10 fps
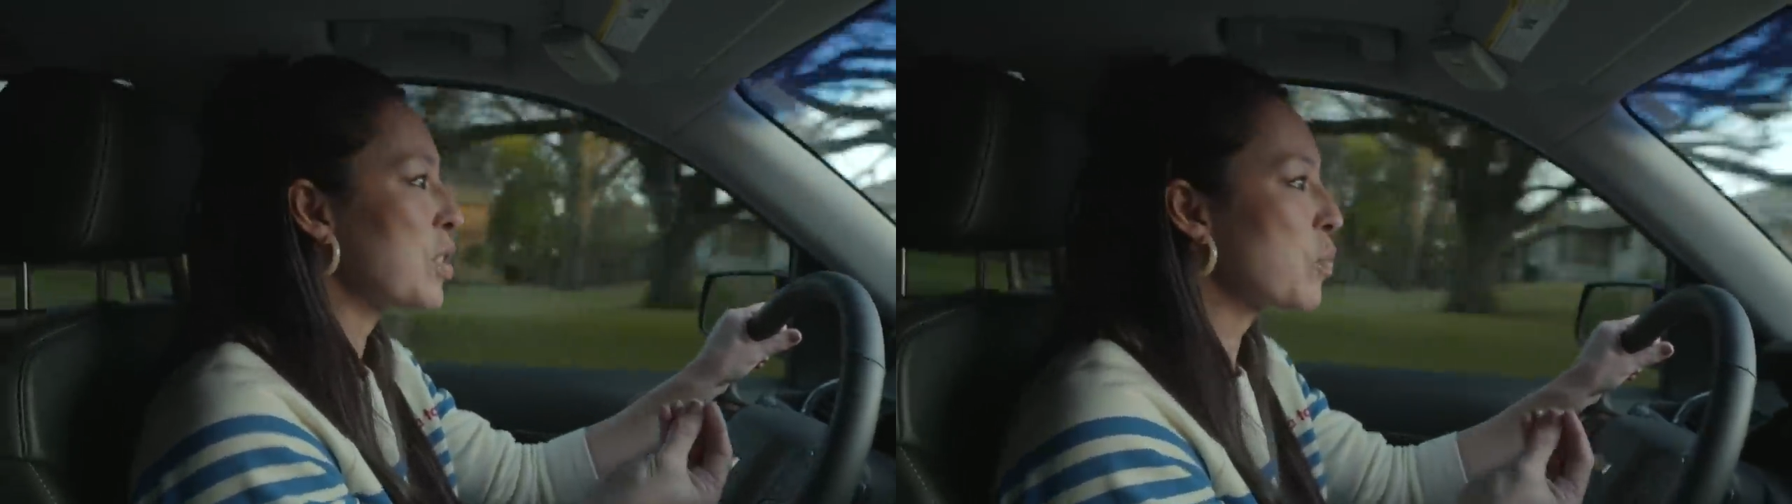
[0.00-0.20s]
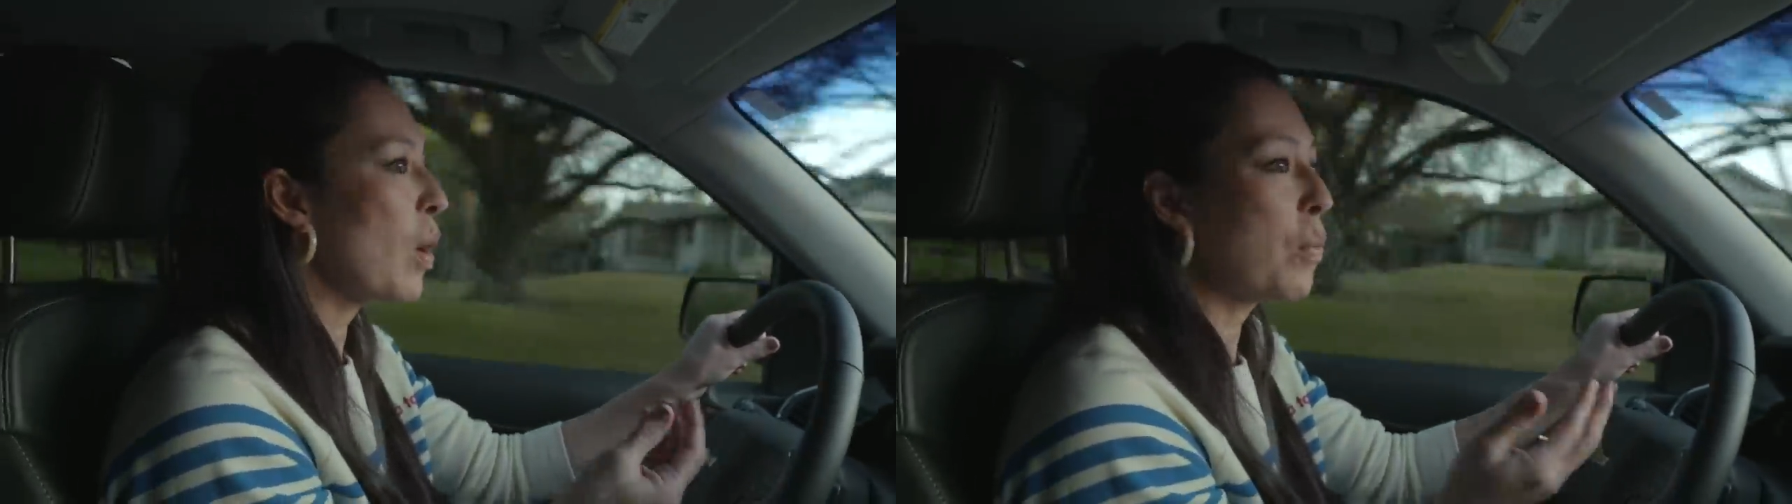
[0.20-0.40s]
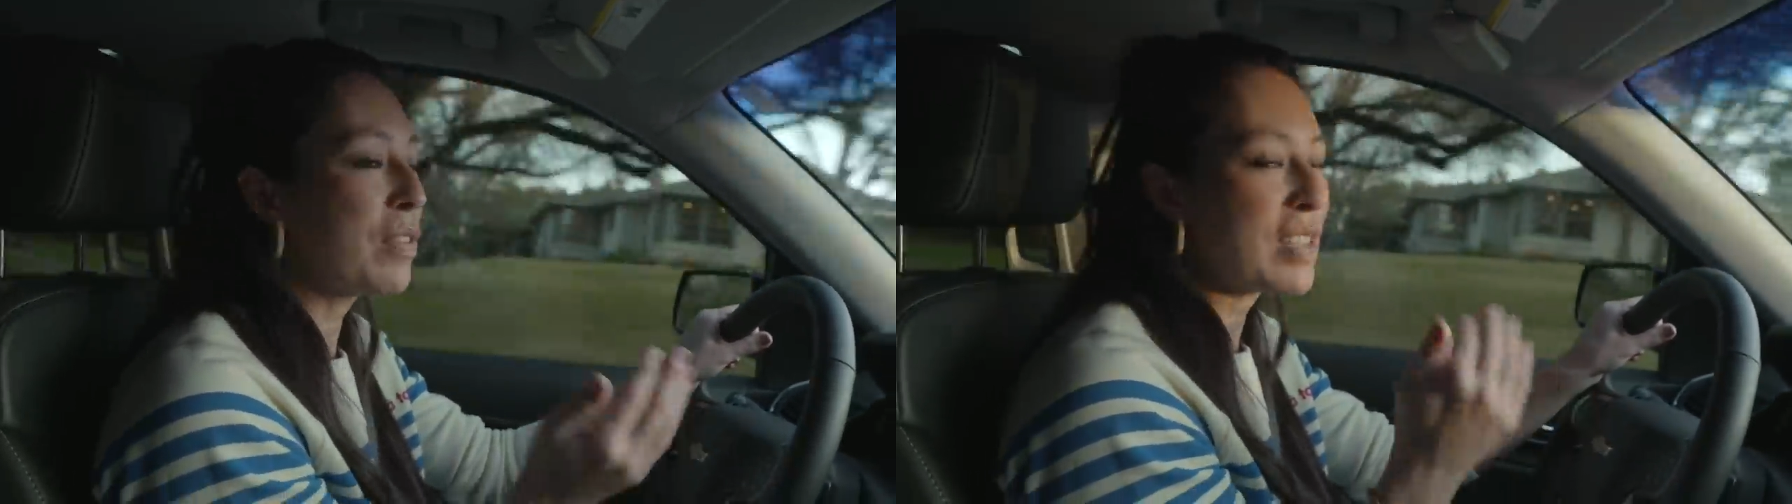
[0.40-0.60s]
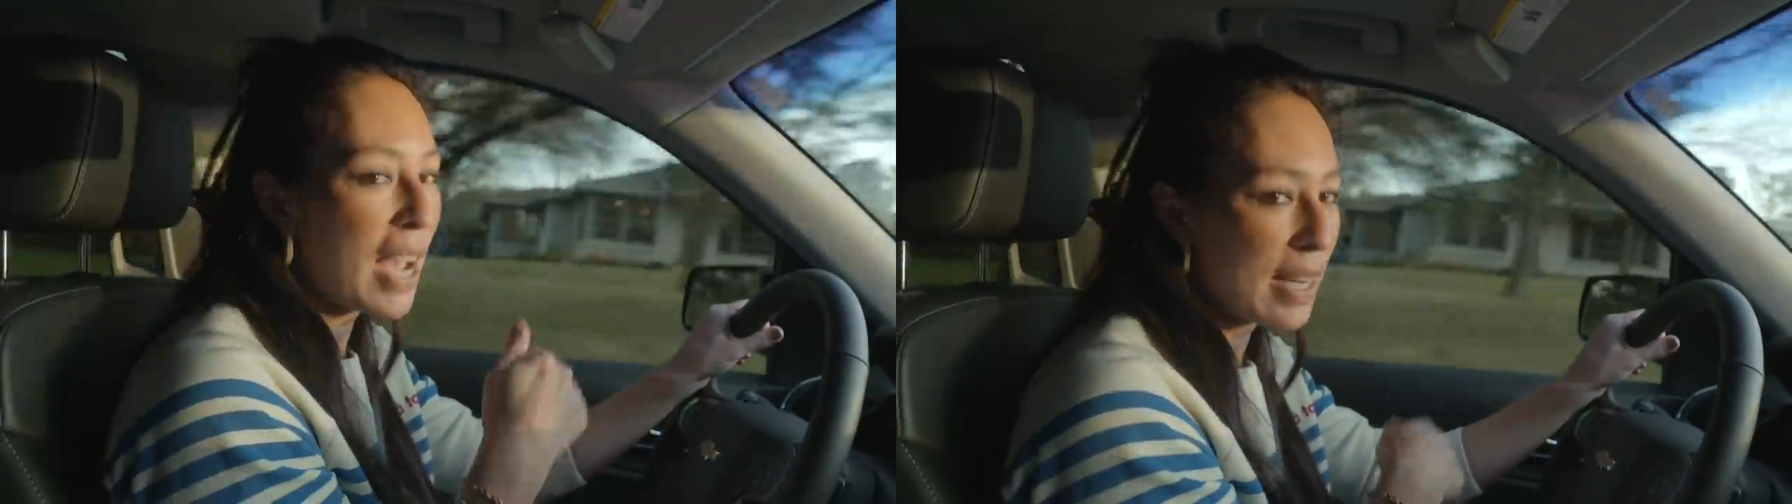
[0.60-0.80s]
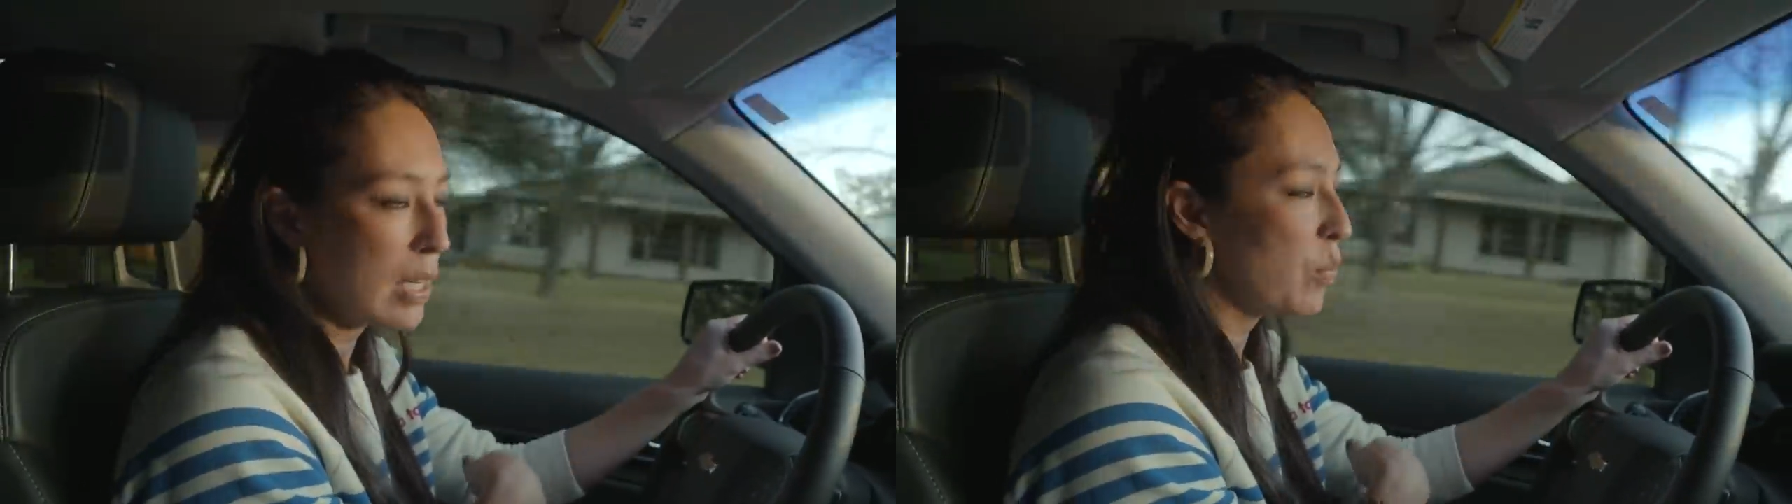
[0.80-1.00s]
is what we've
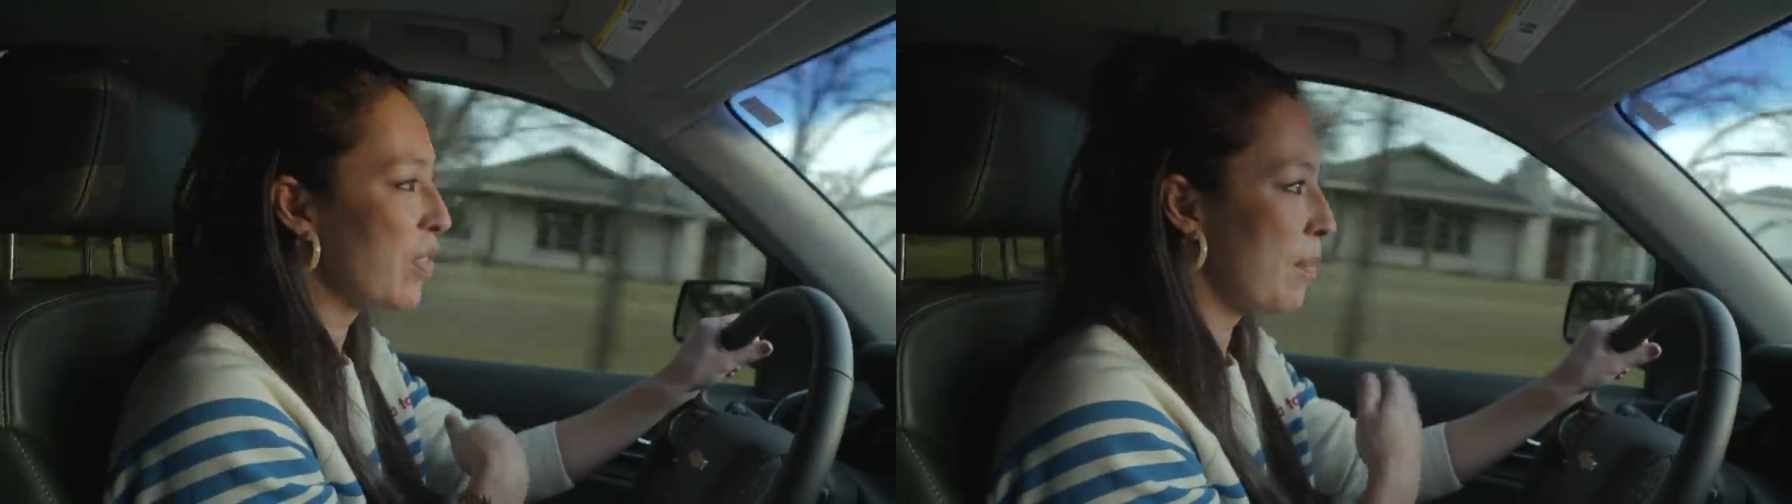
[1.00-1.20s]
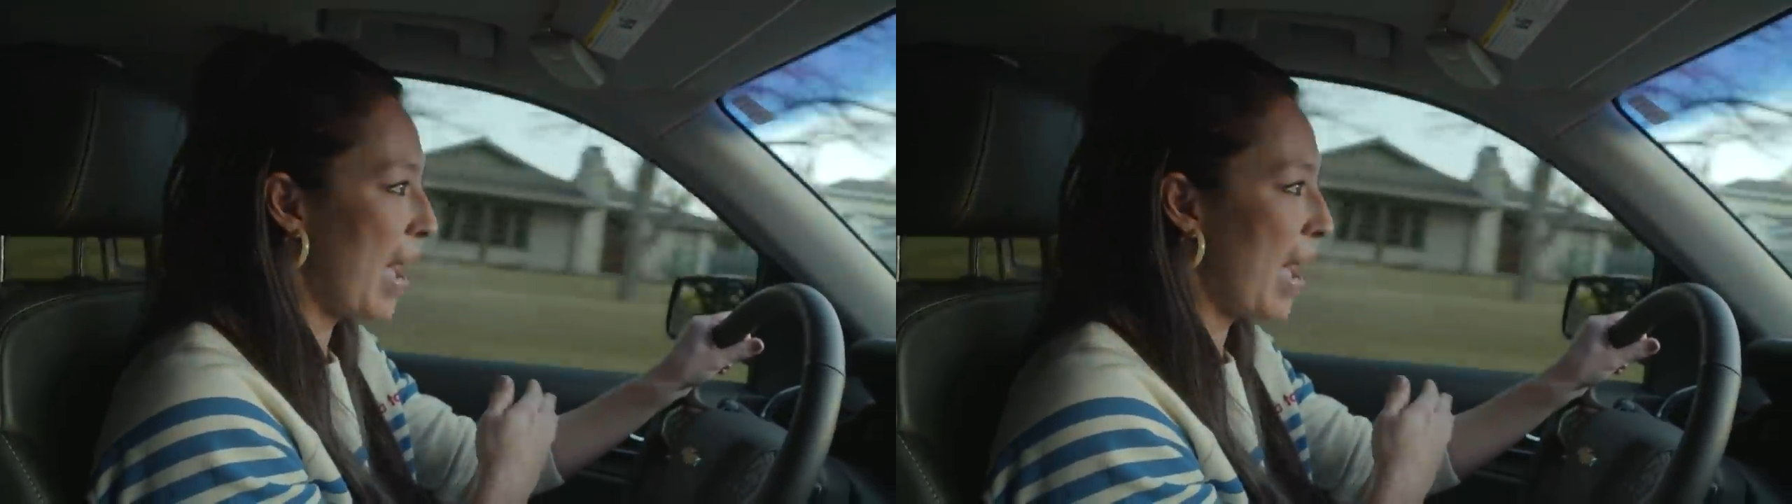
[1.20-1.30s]
tied in with the